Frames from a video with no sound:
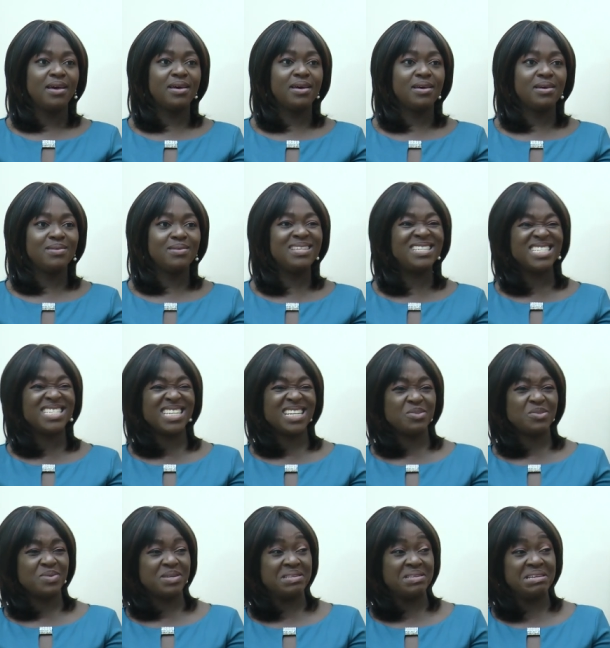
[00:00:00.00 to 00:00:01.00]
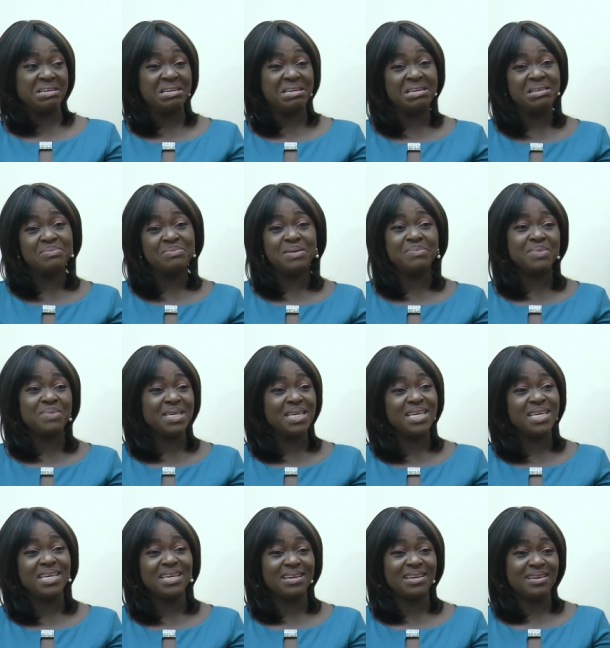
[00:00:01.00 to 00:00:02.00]
Uh, initially, we're thinking
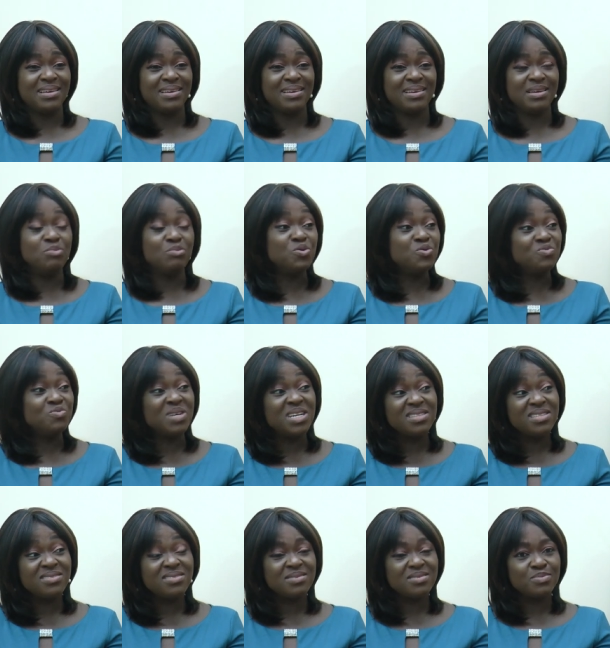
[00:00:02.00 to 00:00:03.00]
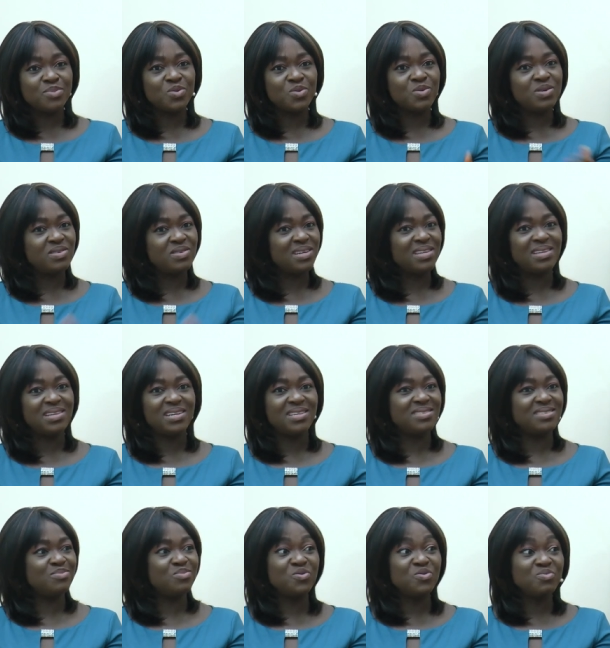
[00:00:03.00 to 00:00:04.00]
maybe uh, a movement, but we
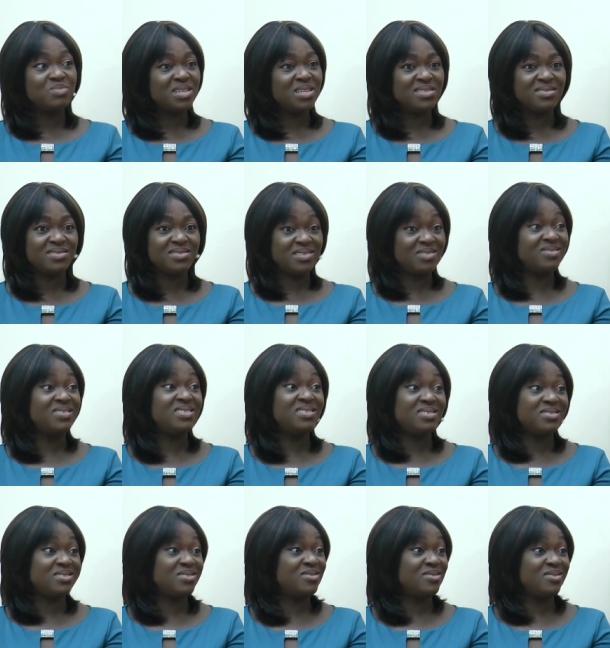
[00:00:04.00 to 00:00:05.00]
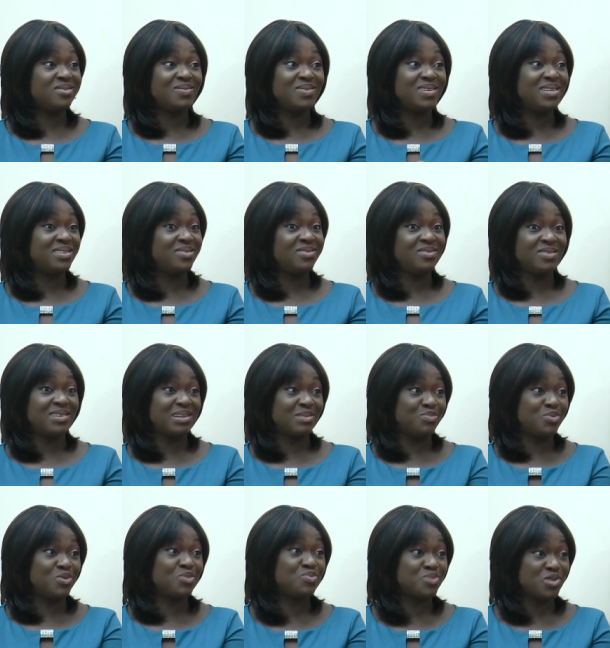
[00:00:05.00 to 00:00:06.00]
realized movements they only listen to you when you
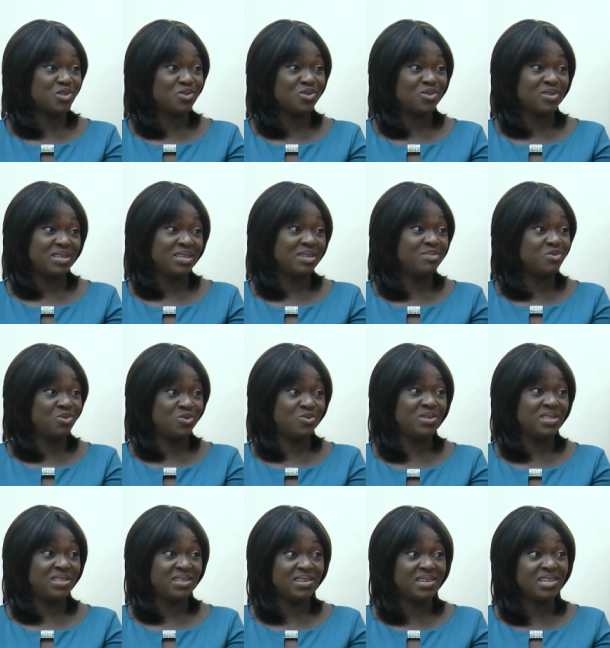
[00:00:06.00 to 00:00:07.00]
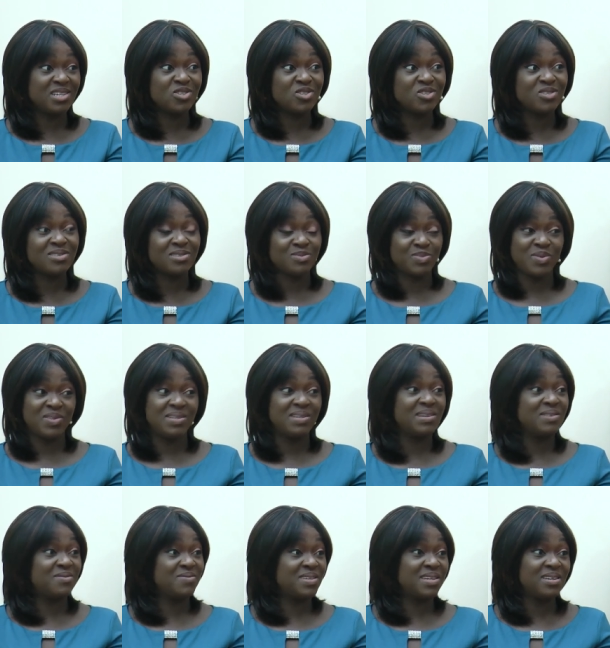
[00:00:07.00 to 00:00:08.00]
can put pressure on them during elections, but
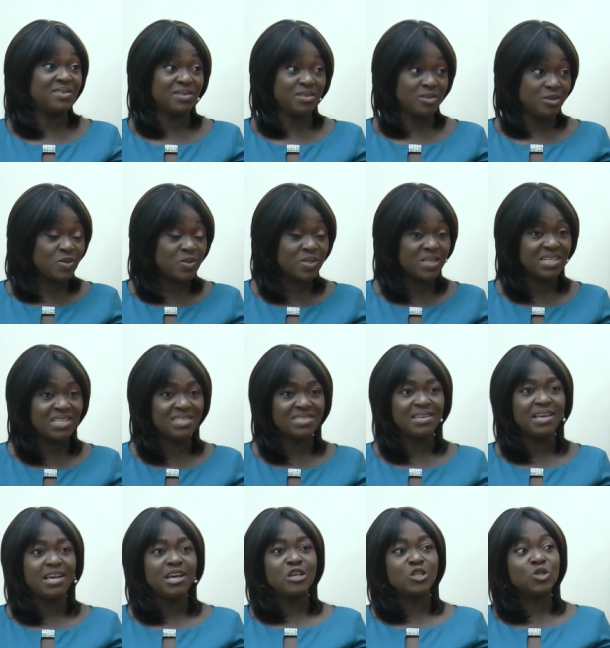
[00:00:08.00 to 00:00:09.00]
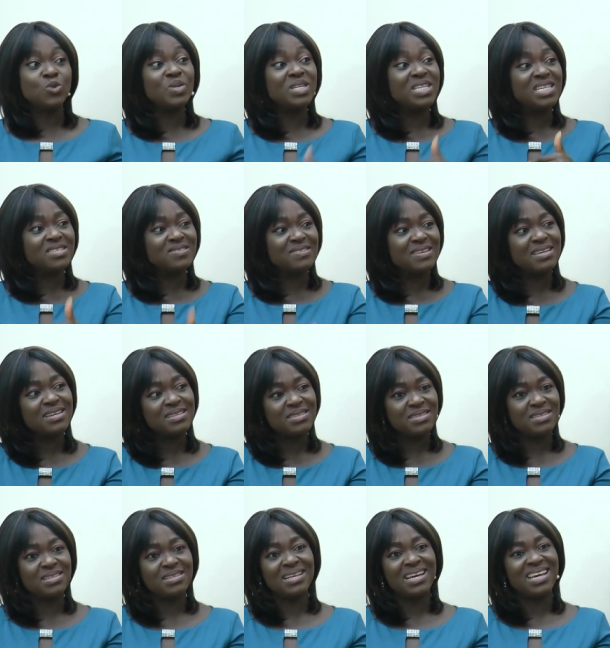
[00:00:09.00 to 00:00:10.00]
thereafter you're useless. So we needed to
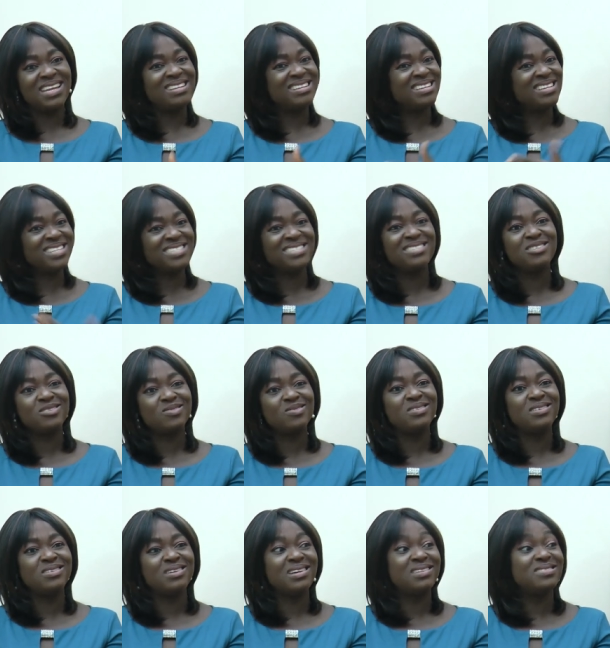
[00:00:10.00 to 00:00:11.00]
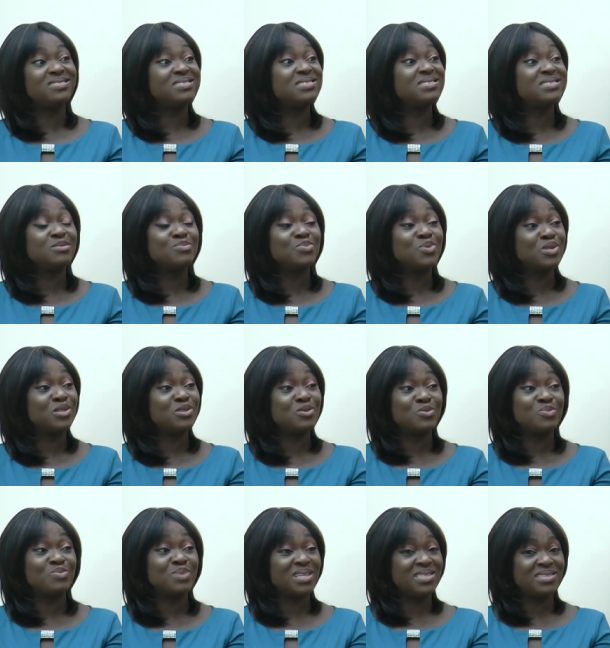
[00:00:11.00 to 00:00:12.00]
get in, and getting into the existing
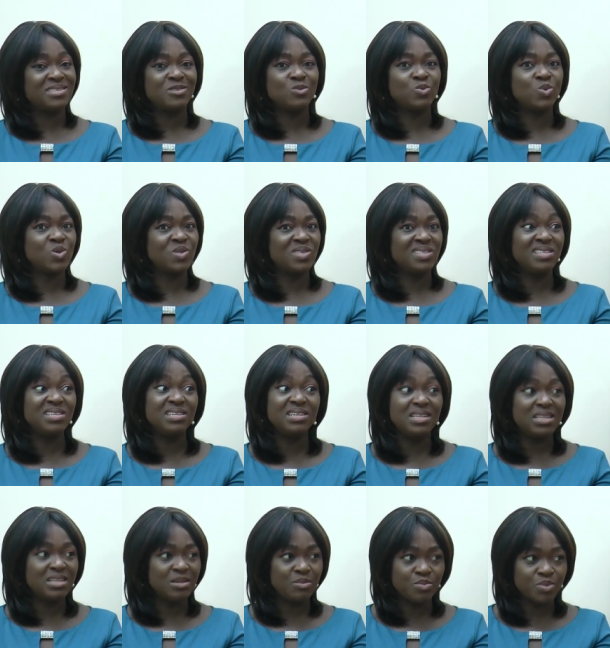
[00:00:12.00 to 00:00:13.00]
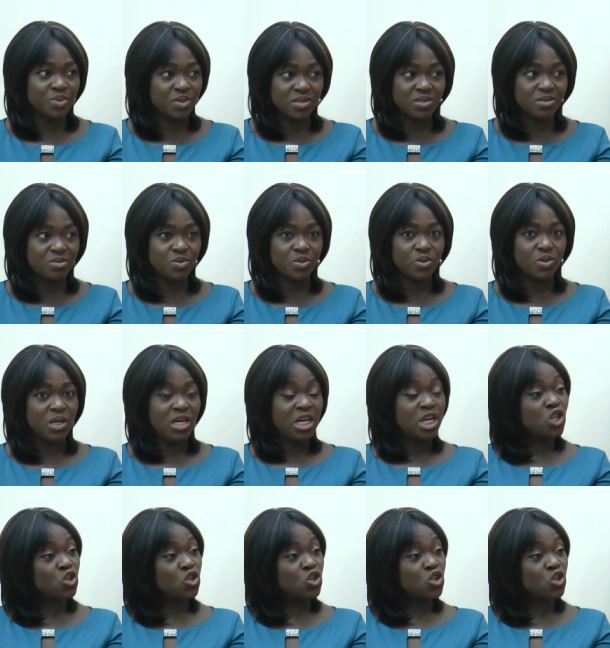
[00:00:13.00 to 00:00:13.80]
political parties was nearly impossible,